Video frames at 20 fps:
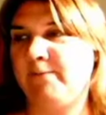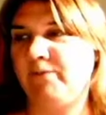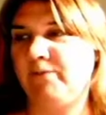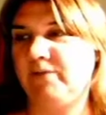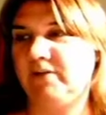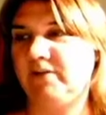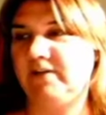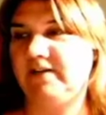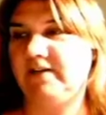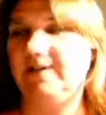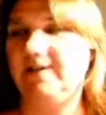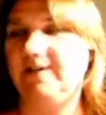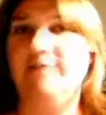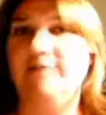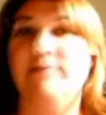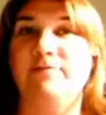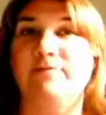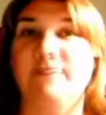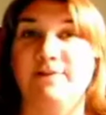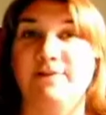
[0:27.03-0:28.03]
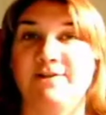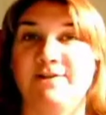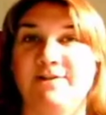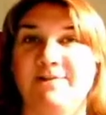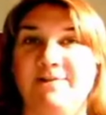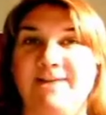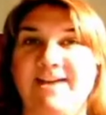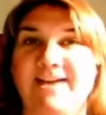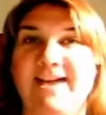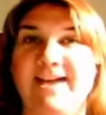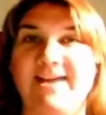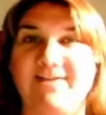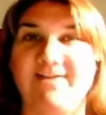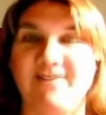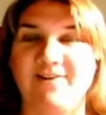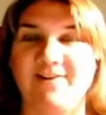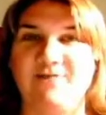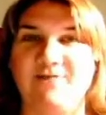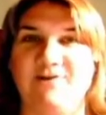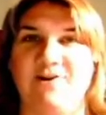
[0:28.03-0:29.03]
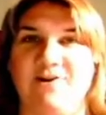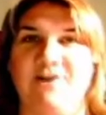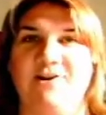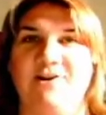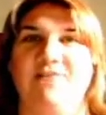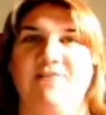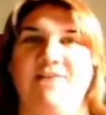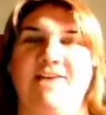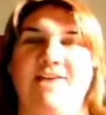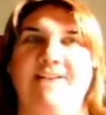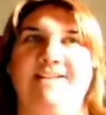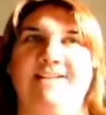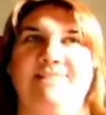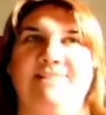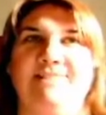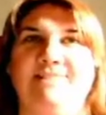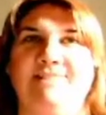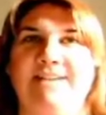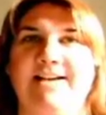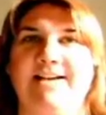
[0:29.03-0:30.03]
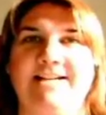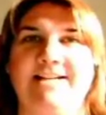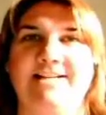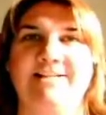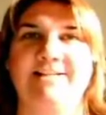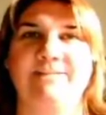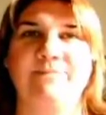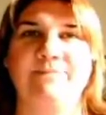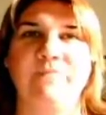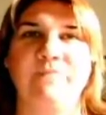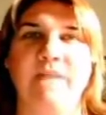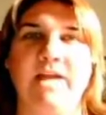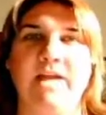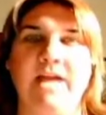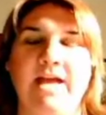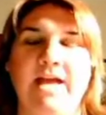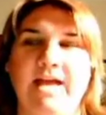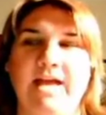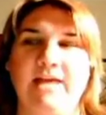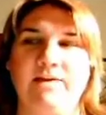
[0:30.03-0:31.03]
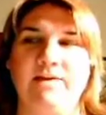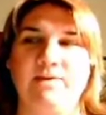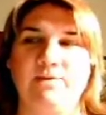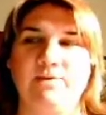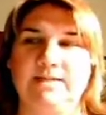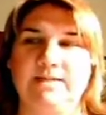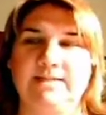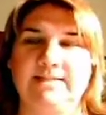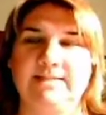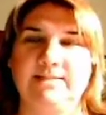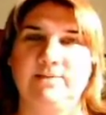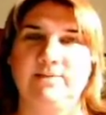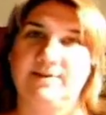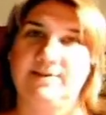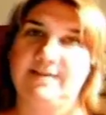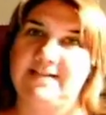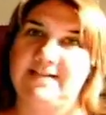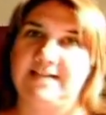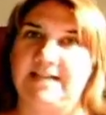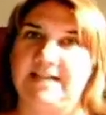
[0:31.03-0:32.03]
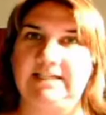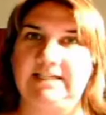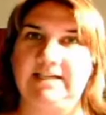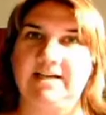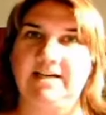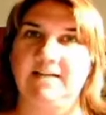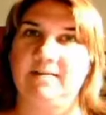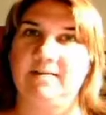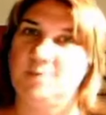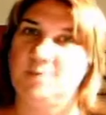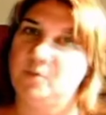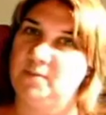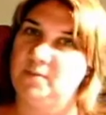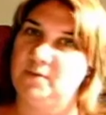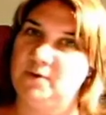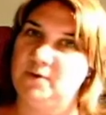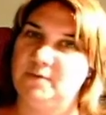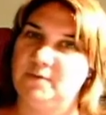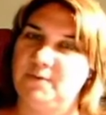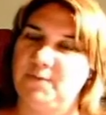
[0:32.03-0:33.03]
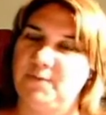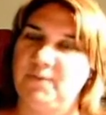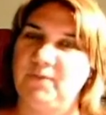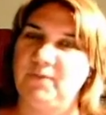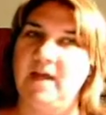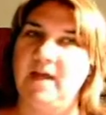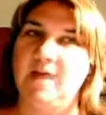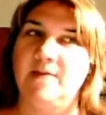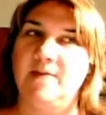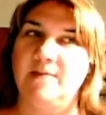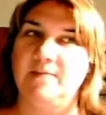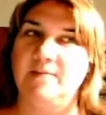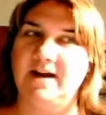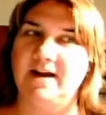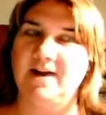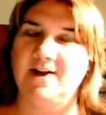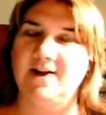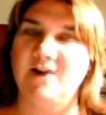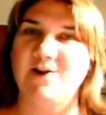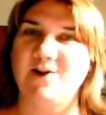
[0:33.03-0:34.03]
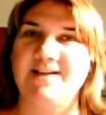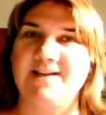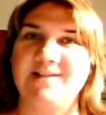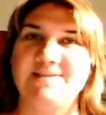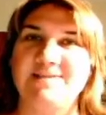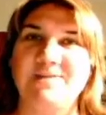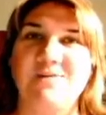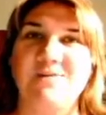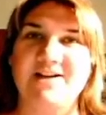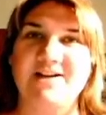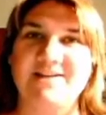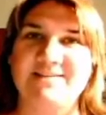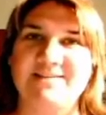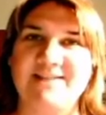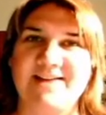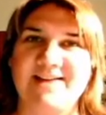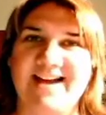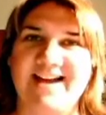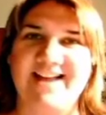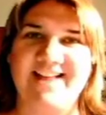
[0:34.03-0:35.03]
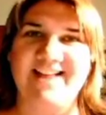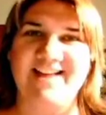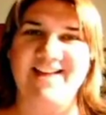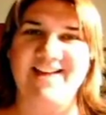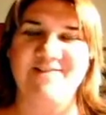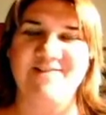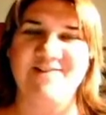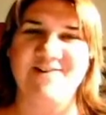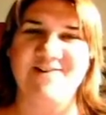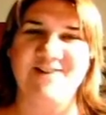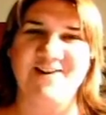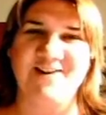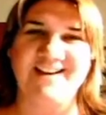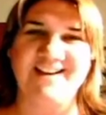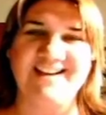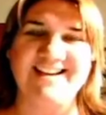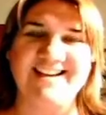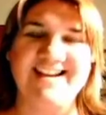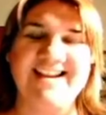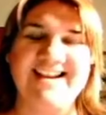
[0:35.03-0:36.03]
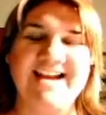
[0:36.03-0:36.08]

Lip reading: I'll tell you the first time I ever wrote a grant application. It was when I was younger and more beautiful, but a lot less wise about how they work.